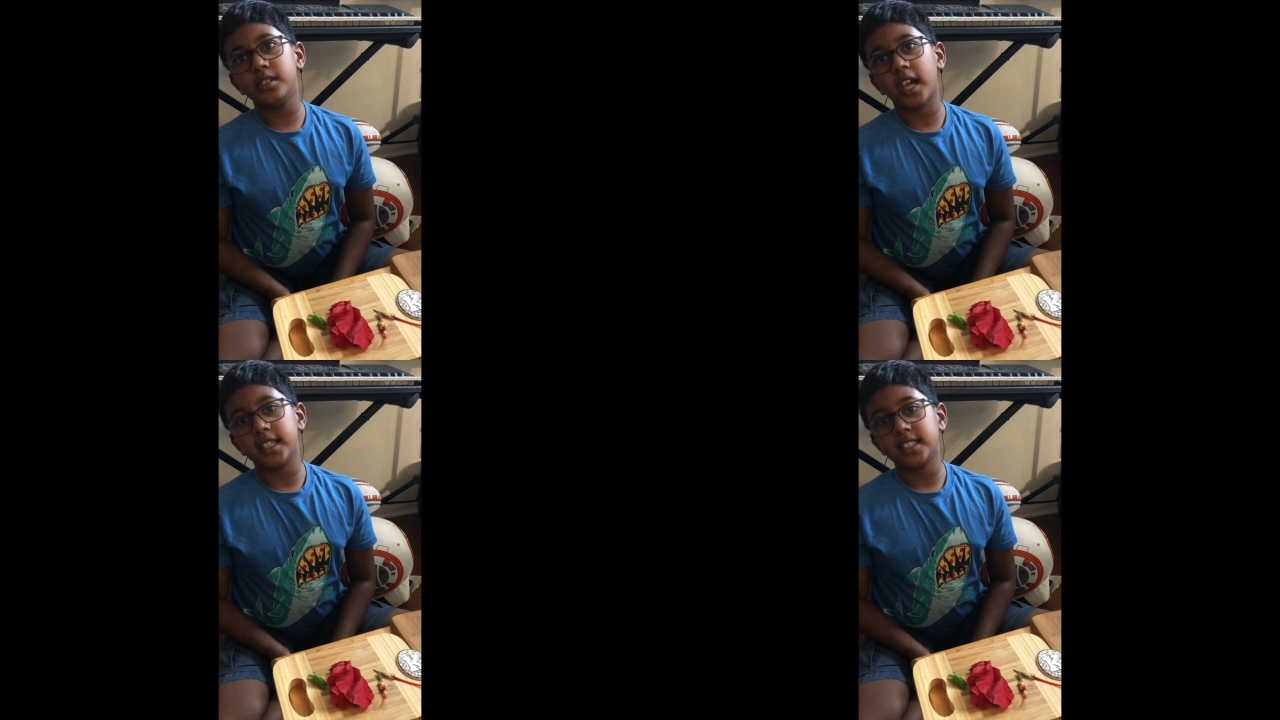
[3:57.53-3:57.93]

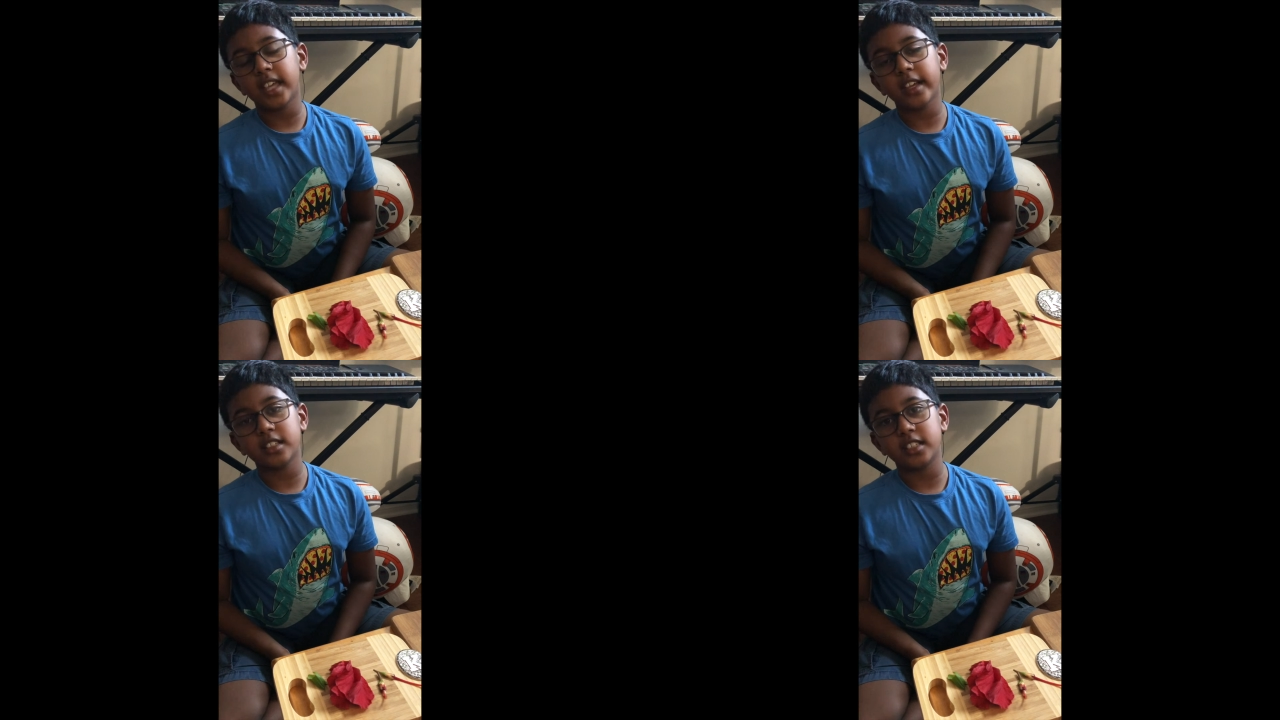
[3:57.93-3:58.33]

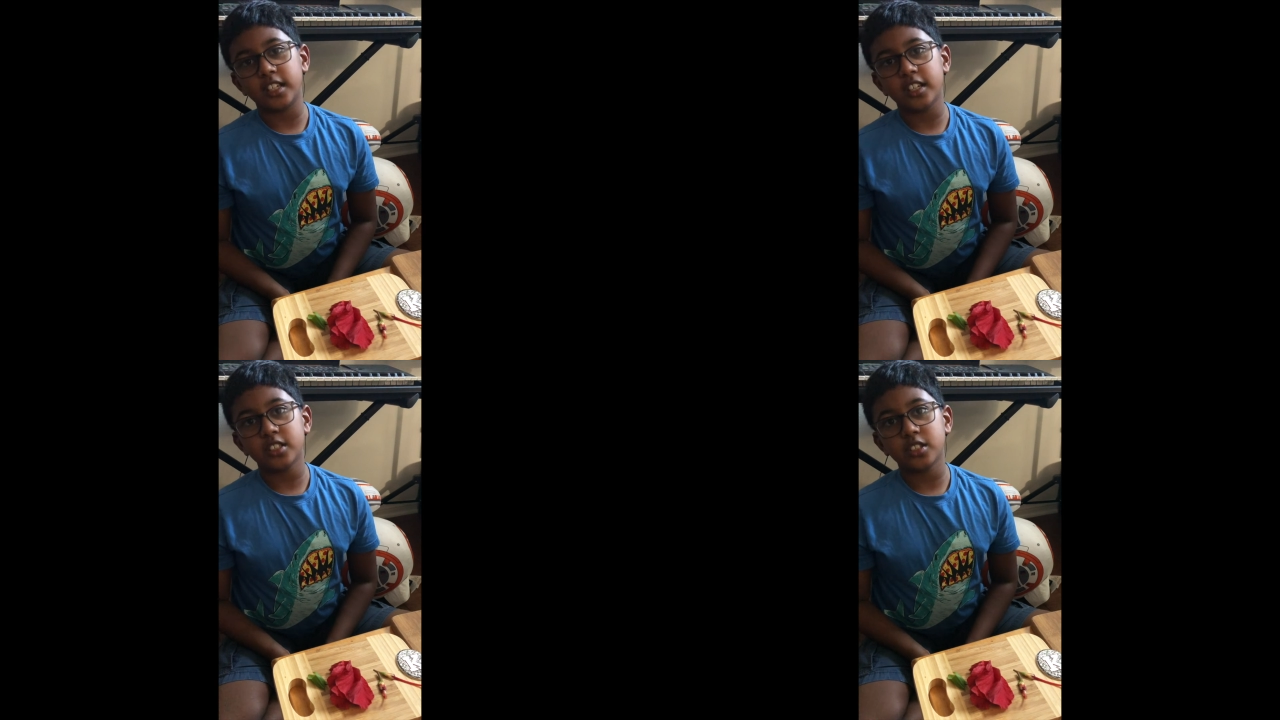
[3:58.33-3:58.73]
dissect
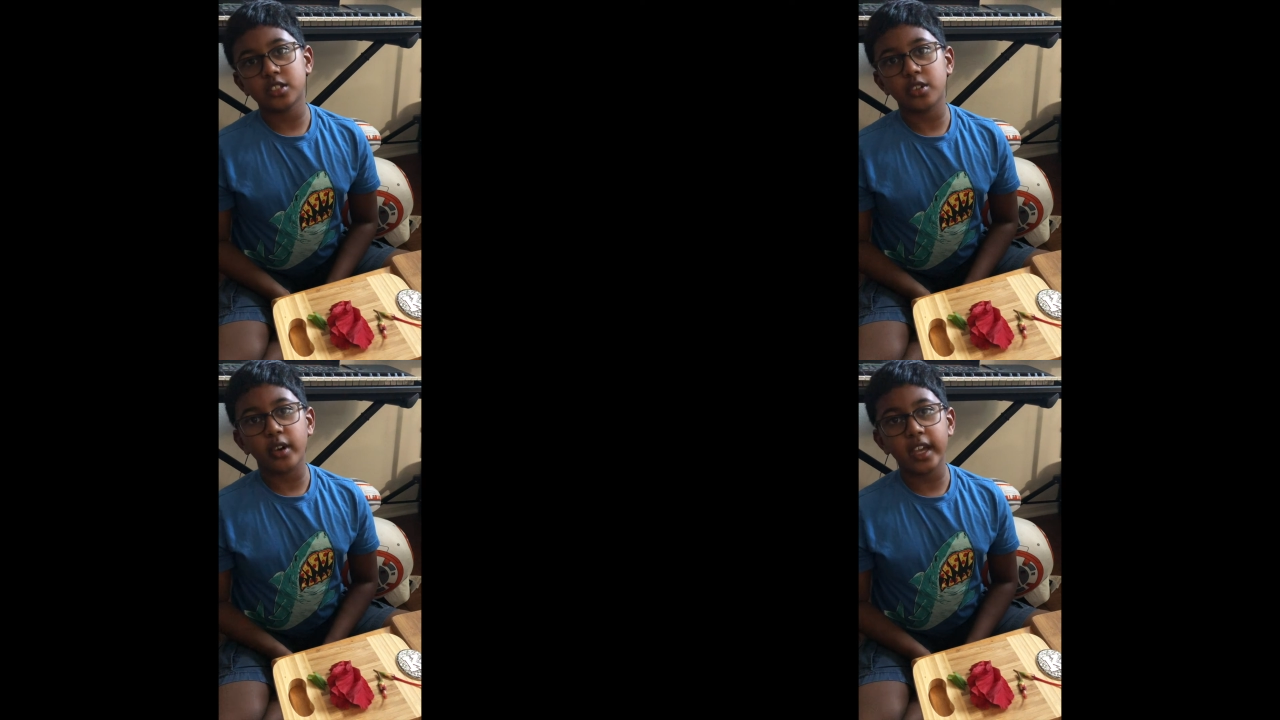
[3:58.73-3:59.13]
it
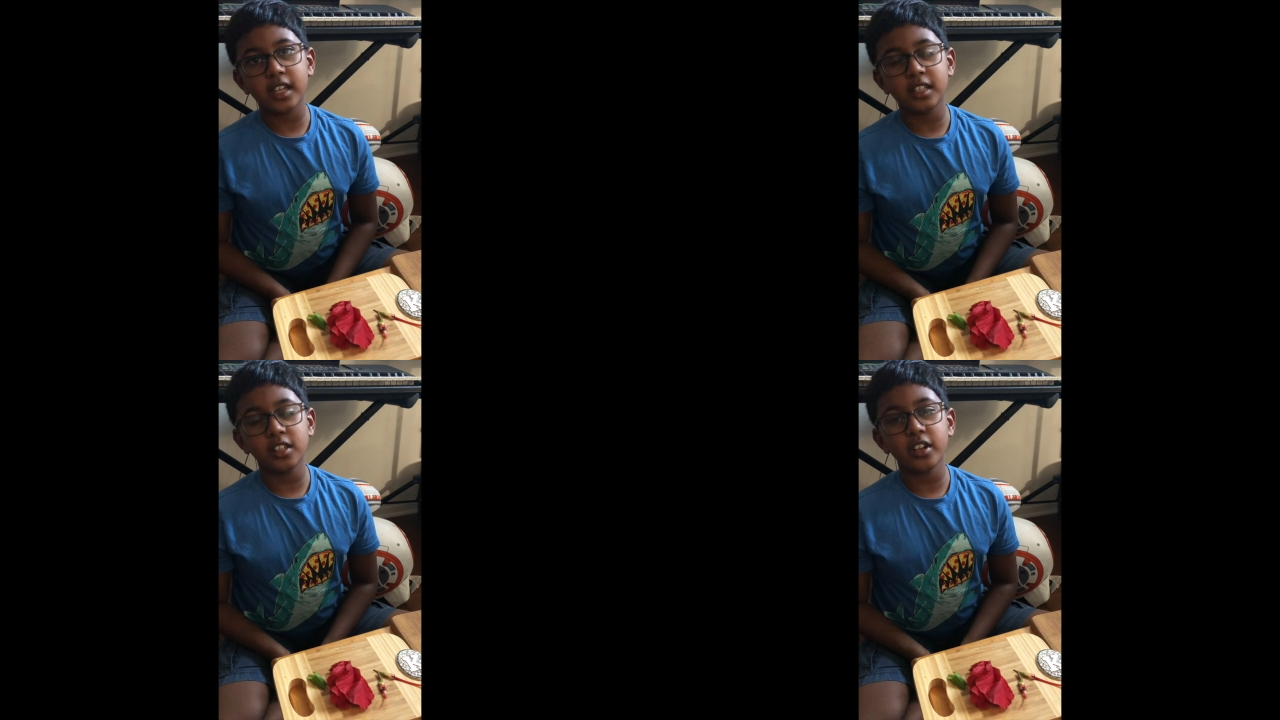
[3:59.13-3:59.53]
so I
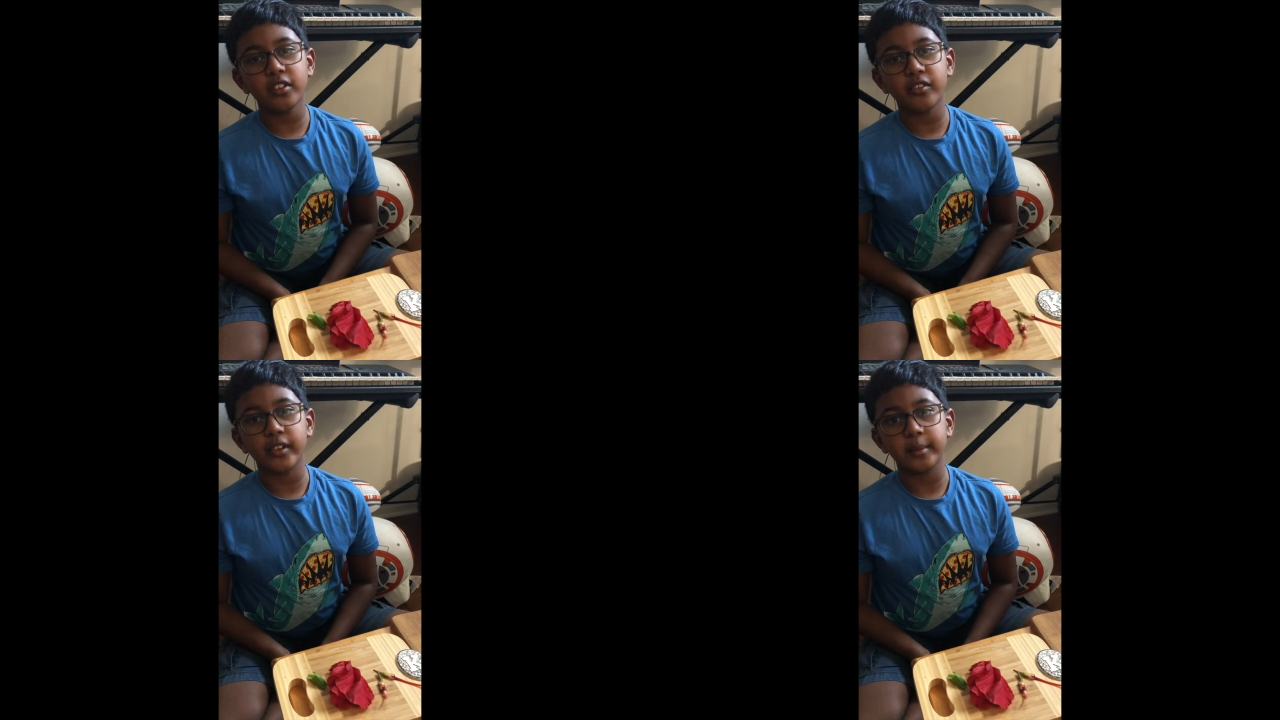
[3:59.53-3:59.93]
can learn
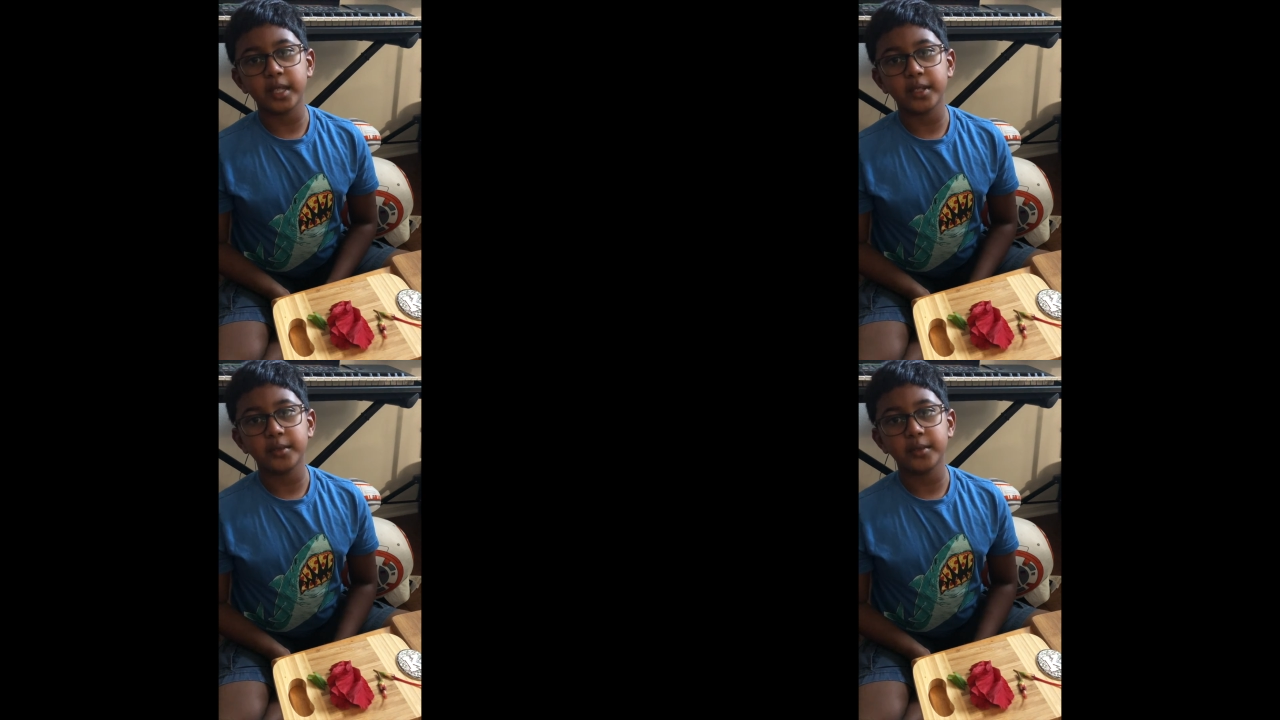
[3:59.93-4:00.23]
from you.